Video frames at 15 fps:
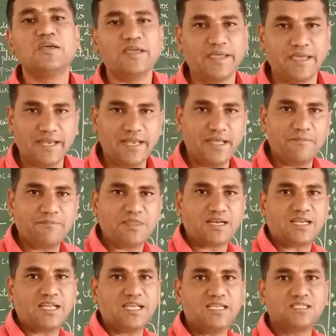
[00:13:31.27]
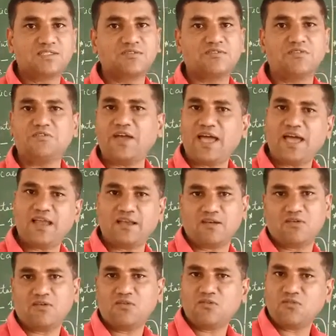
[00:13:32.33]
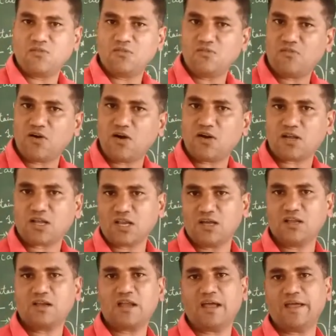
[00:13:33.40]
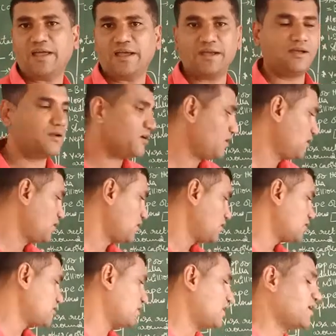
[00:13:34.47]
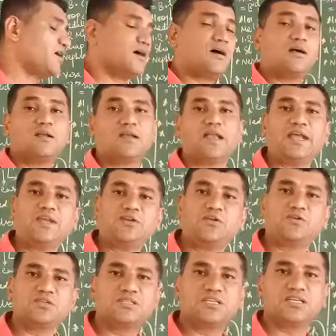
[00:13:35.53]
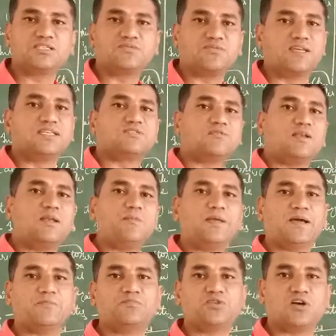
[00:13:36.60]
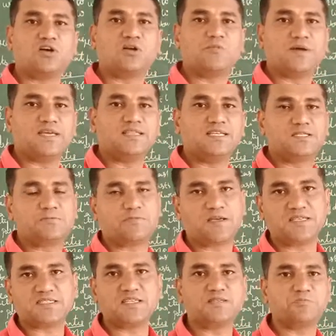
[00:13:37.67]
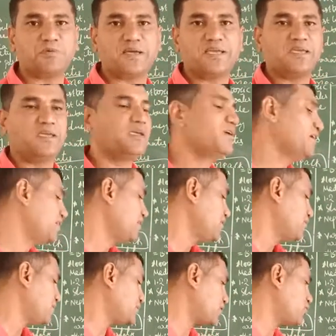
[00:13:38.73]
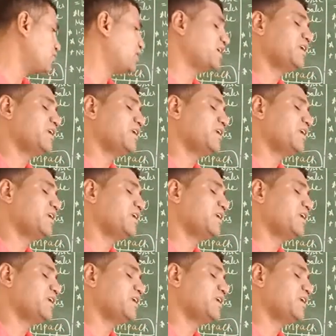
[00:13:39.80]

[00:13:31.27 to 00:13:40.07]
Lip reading: NM, that is van, water and the nitrogenous waste will be absorbed by this process without the